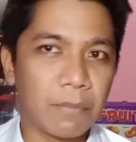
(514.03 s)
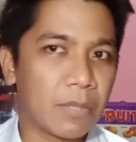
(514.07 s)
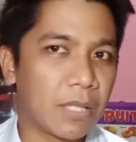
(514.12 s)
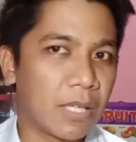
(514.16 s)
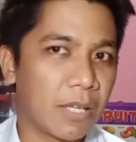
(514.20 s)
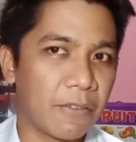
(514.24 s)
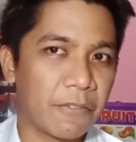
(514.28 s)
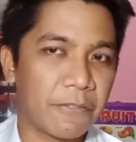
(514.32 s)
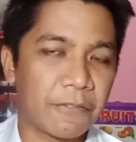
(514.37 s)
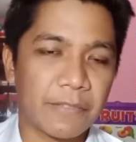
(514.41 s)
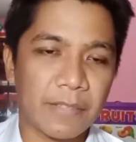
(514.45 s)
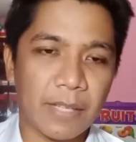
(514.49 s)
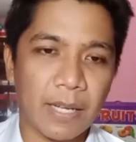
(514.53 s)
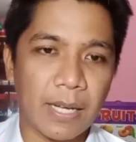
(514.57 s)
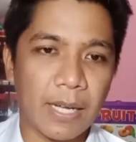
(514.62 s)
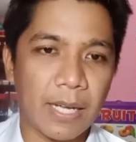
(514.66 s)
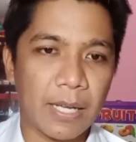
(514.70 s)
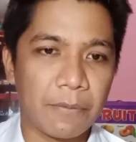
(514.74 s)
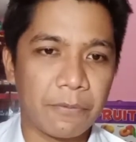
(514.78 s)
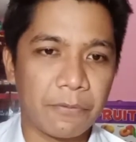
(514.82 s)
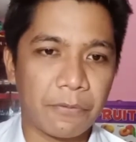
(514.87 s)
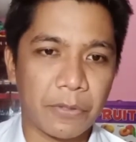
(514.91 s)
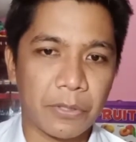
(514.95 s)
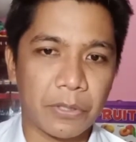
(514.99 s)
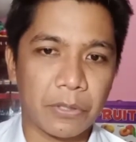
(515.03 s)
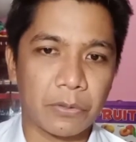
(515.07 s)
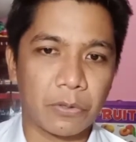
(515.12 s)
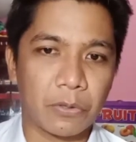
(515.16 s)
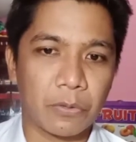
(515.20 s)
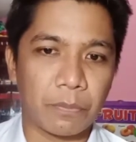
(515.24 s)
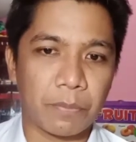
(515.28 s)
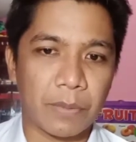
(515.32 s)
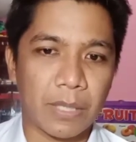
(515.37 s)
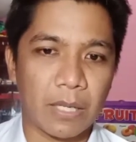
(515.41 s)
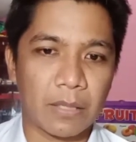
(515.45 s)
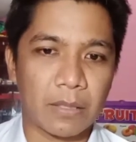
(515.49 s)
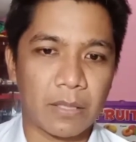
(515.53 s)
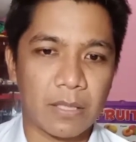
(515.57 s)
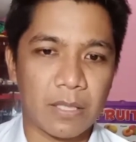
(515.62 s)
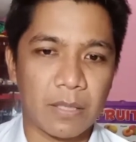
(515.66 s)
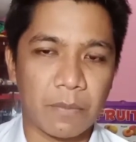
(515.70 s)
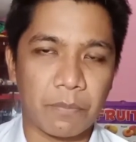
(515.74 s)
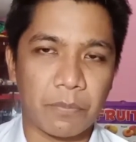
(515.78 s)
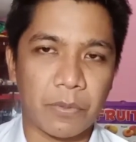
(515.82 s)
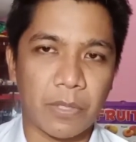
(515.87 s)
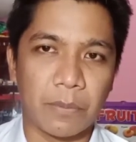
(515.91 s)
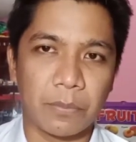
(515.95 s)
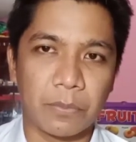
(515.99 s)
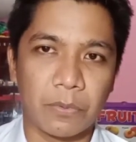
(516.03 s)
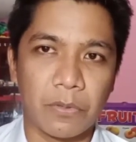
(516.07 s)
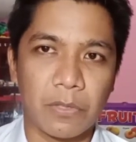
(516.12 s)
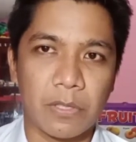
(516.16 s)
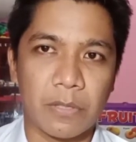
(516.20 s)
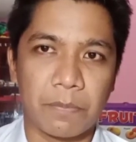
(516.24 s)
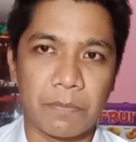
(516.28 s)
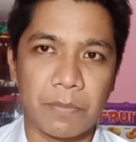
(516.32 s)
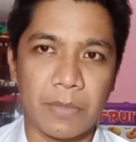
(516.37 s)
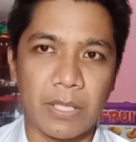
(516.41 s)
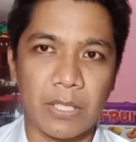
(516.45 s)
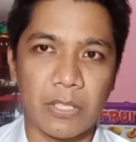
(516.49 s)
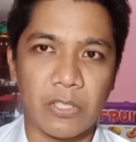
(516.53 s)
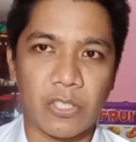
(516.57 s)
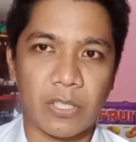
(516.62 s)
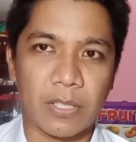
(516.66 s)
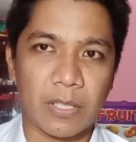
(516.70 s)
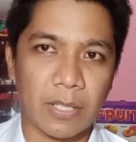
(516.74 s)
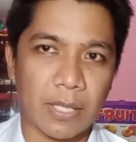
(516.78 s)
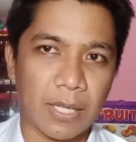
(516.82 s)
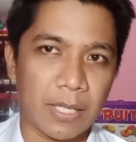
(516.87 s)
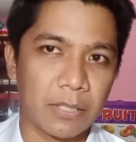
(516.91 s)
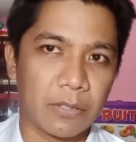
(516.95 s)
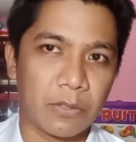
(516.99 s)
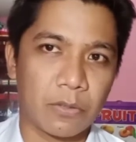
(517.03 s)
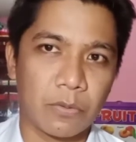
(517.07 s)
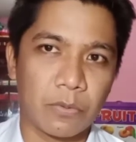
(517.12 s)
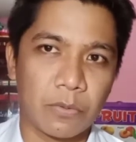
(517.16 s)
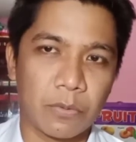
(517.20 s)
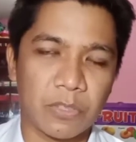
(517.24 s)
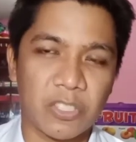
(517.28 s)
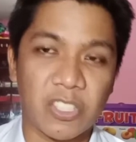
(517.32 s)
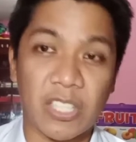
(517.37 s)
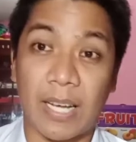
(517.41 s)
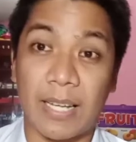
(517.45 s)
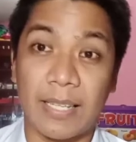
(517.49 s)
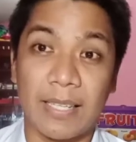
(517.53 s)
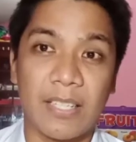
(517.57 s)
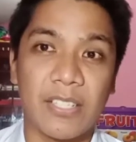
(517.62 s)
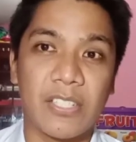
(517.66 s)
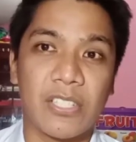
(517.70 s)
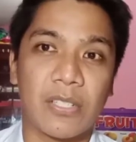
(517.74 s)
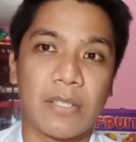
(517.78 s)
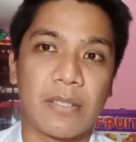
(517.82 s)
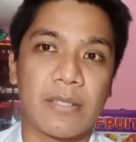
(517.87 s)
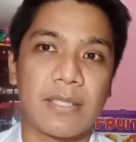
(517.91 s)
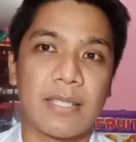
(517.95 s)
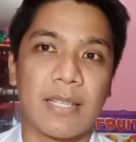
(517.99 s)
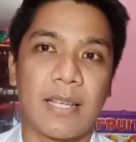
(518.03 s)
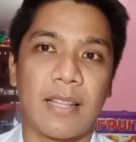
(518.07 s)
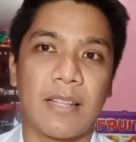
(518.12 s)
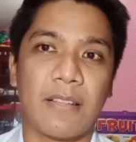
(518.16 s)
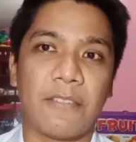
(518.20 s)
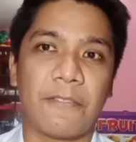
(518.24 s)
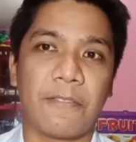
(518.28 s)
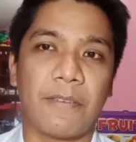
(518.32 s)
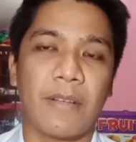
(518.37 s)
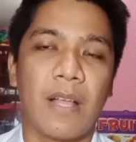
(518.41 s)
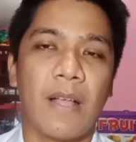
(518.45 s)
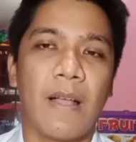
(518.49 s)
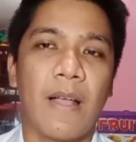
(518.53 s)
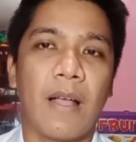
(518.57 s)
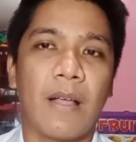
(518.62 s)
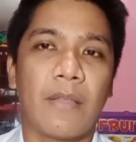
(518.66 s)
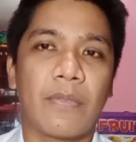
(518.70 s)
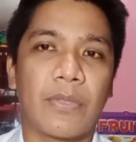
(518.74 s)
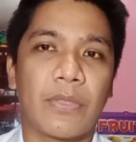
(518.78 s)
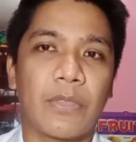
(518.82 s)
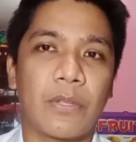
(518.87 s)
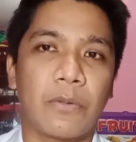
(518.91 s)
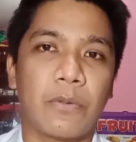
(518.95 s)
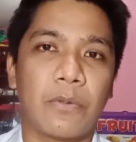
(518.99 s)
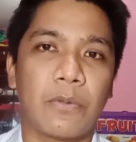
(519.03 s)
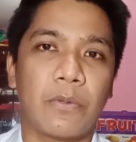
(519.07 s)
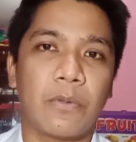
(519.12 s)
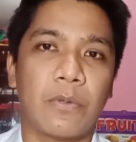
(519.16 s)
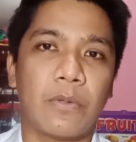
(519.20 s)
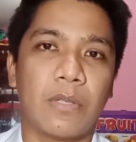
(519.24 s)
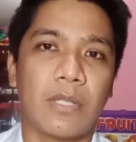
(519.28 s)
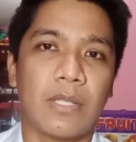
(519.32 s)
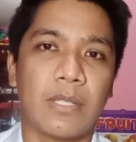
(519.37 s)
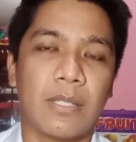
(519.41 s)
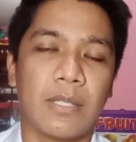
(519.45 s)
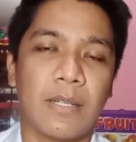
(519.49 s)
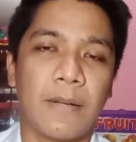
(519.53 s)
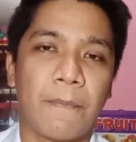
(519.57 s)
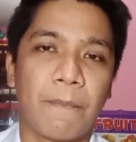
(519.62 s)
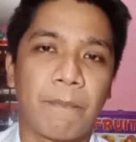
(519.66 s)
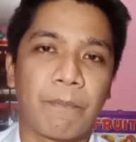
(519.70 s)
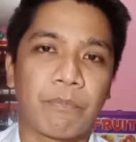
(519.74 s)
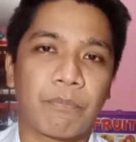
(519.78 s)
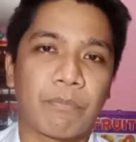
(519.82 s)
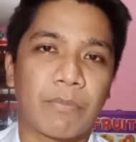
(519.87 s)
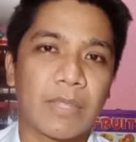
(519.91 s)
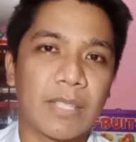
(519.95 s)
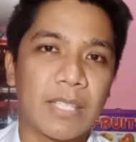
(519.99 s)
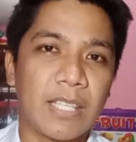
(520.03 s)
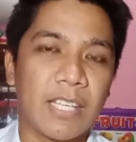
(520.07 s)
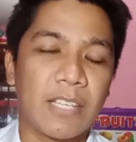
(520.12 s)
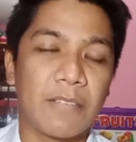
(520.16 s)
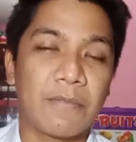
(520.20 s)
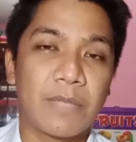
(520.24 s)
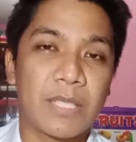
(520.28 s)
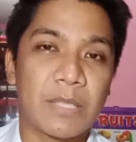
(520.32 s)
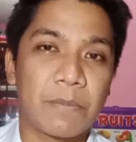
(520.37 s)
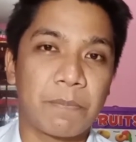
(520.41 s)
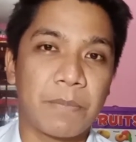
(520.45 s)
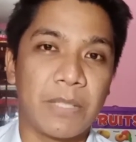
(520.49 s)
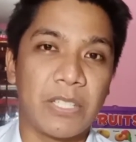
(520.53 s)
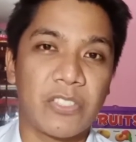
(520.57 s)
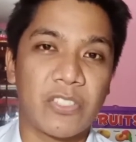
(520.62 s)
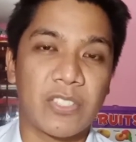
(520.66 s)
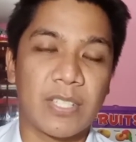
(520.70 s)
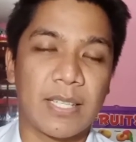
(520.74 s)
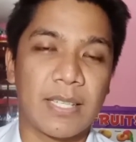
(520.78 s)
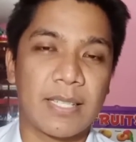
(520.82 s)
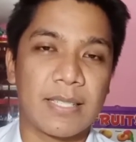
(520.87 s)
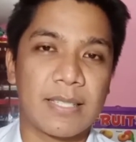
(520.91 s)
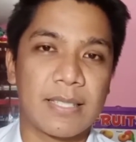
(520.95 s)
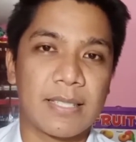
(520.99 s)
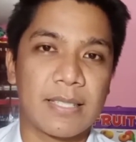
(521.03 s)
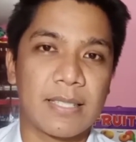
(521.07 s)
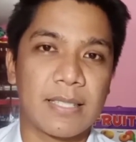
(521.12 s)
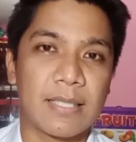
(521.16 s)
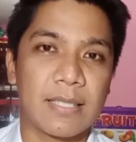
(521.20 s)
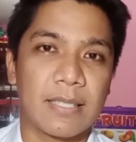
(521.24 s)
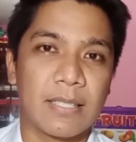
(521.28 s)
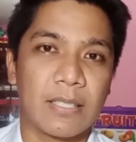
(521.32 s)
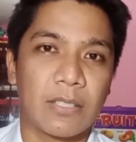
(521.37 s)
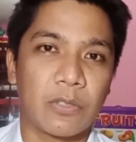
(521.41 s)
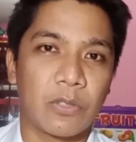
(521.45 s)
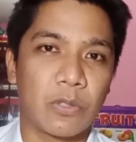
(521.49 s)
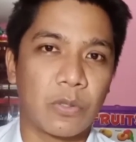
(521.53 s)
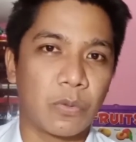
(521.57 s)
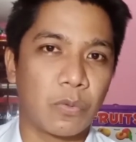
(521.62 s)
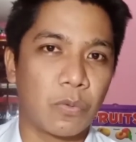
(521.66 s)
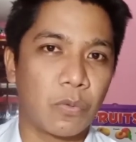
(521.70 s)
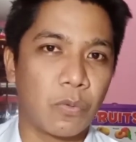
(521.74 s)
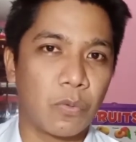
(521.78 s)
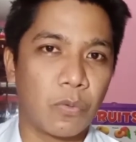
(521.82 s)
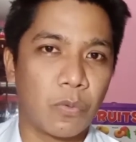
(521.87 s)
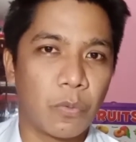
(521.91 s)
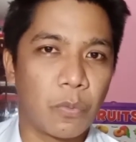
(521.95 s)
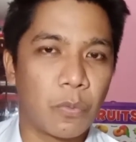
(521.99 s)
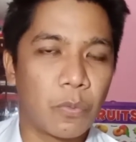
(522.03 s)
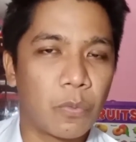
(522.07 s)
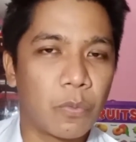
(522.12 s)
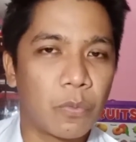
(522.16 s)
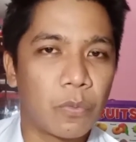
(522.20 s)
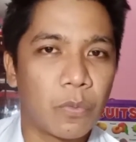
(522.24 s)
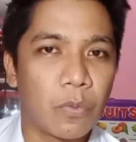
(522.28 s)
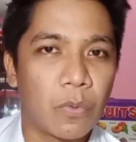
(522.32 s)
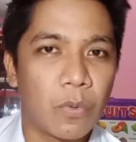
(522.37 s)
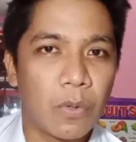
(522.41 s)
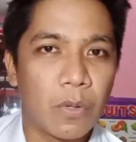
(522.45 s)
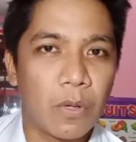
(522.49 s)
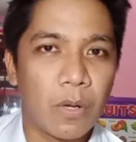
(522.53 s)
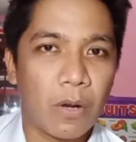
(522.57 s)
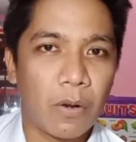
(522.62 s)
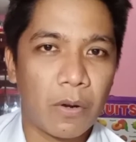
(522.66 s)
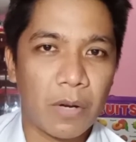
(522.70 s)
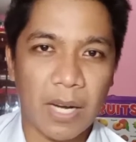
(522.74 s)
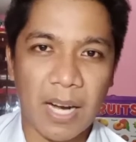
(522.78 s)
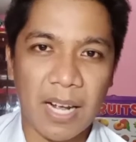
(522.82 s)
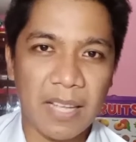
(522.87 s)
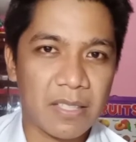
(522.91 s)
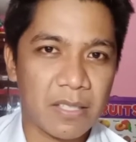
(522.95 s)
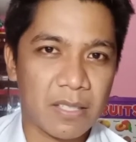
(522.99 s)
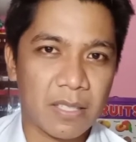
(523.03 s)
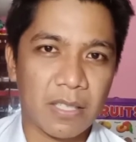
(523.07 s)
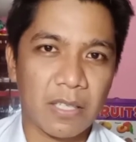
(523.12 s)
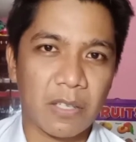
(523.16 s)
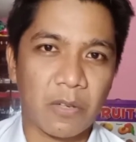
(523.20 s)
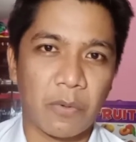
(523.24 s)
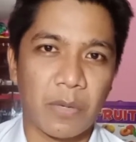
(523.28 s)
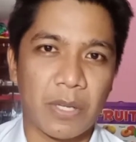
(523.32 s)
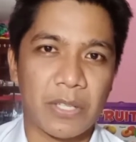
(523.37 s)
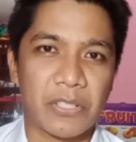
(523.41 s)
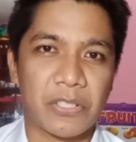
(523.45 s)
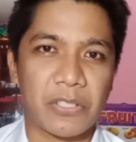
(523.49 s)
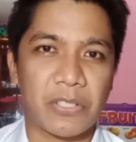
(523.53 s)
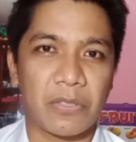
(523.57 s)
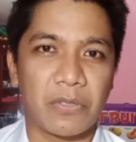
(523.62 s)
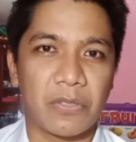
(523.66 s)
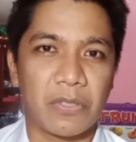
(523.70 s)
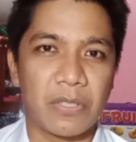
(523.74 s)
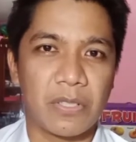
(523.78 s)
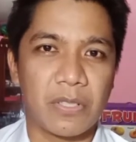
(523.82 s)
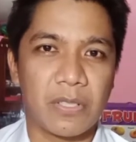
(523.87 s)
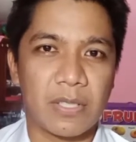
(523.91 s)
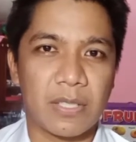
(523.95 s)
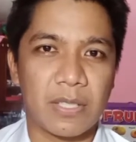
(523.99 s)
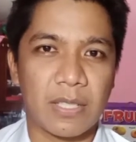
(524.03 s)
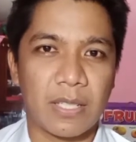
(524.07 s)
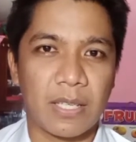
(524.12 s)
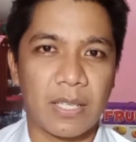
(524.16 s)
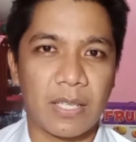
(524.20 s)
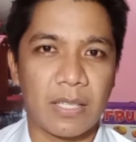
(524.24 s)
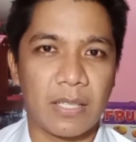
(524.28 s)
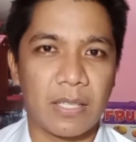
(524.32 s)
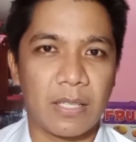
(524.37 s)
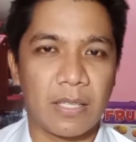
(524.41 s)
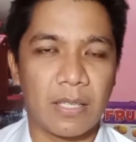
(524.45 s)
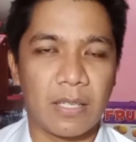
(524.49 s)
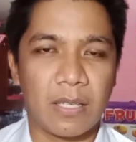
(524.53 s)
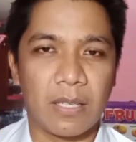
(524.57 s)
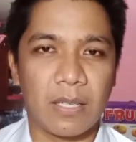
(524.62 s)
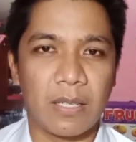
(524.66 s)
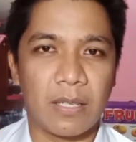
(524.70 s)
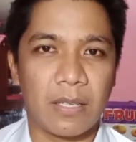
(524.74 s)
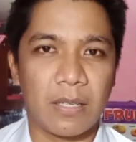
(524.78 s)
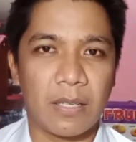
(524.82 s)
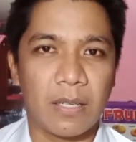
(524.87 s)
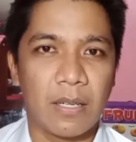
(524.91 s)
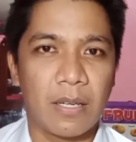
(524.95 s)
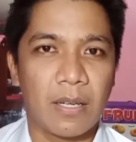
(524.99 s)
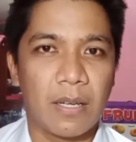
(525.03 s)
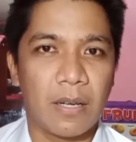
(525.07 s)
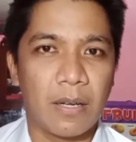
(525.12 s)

give time for you to practice impromptu speech. Try to challenge yourself to give speeches to or answer questions in a